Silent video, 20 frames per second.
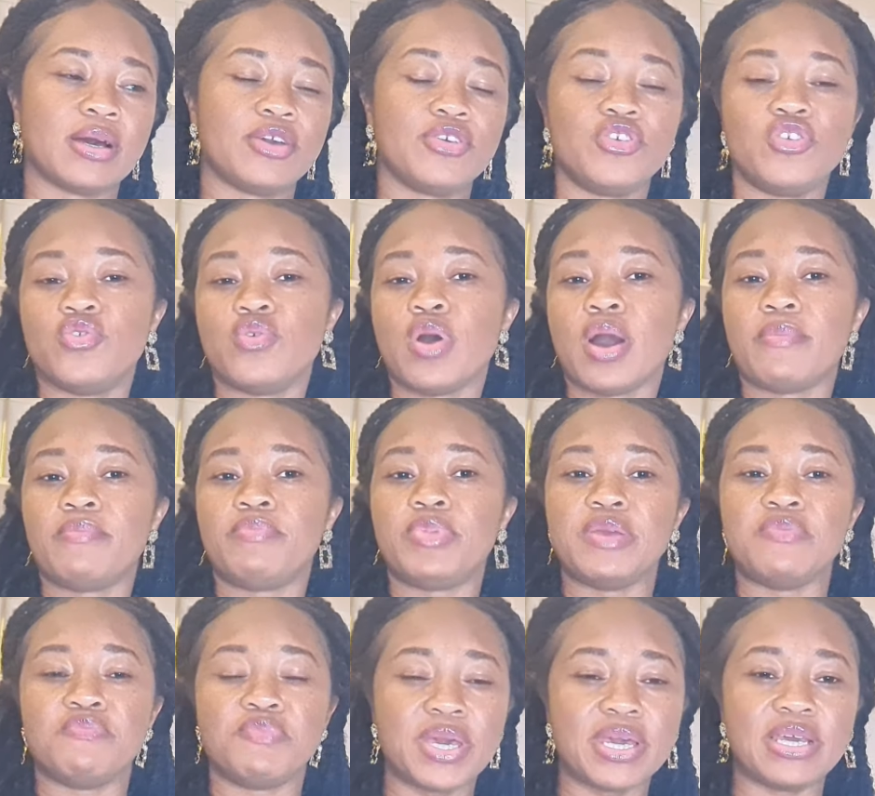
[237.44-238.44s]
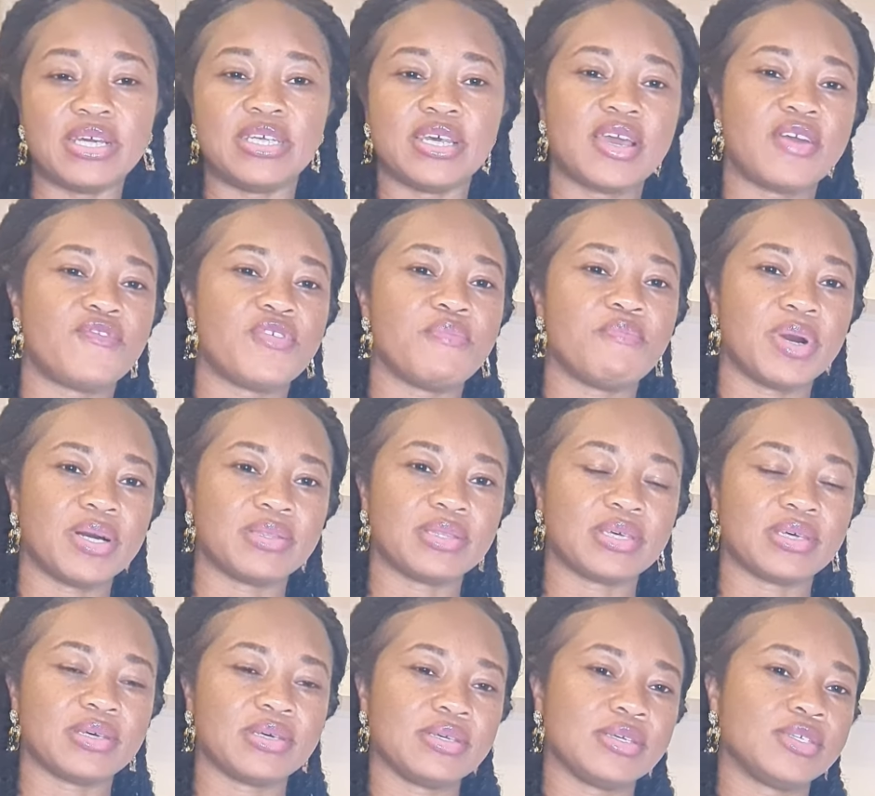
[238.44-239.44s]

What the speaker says: you are being paid every month.